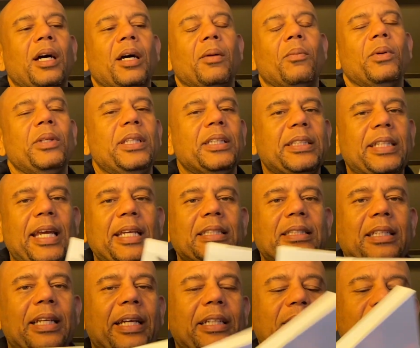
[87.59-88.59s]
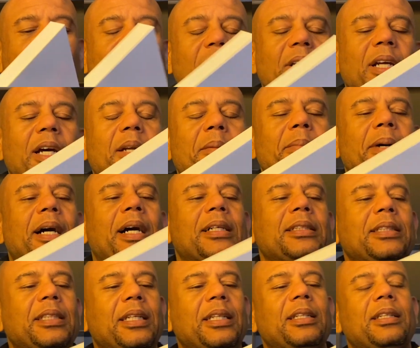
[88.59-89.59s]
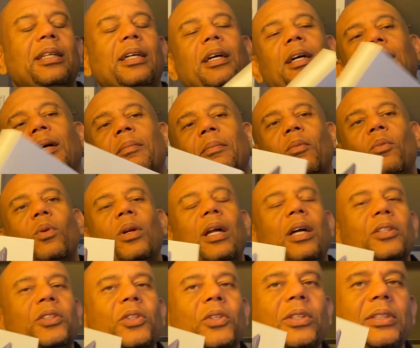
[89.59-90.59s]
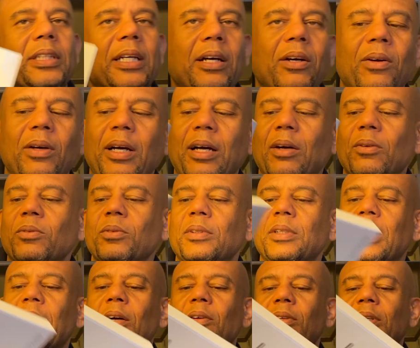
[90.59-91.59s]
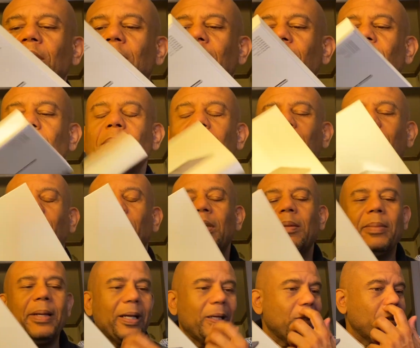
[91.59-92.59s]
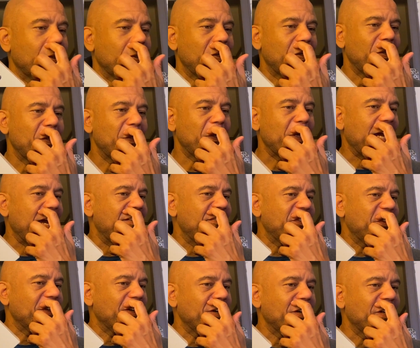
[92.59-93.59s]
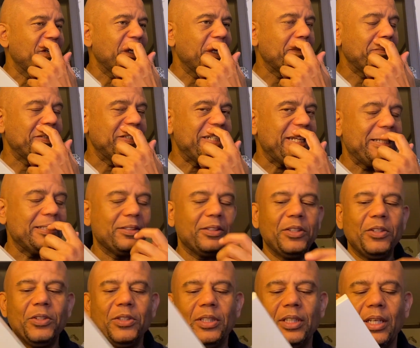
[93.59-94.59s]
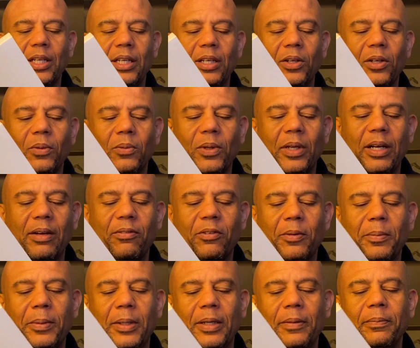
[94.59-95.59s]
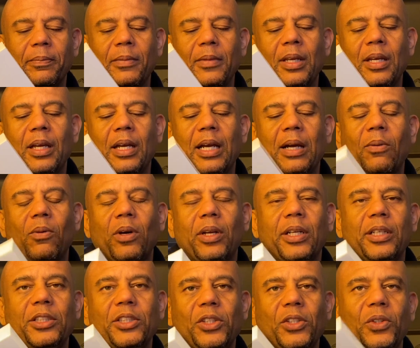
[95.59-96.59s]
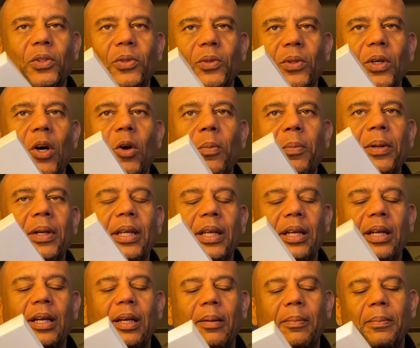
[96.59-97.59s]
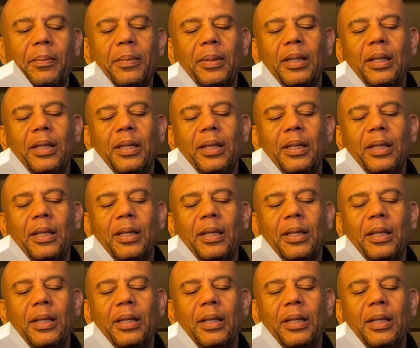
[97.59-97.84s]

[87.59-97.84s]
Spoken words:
what this case is like. So we're gonna unbox it. What I'll do is I'll give you my feedback on it after a couple of days of using it or whatever, but I wanted to open it up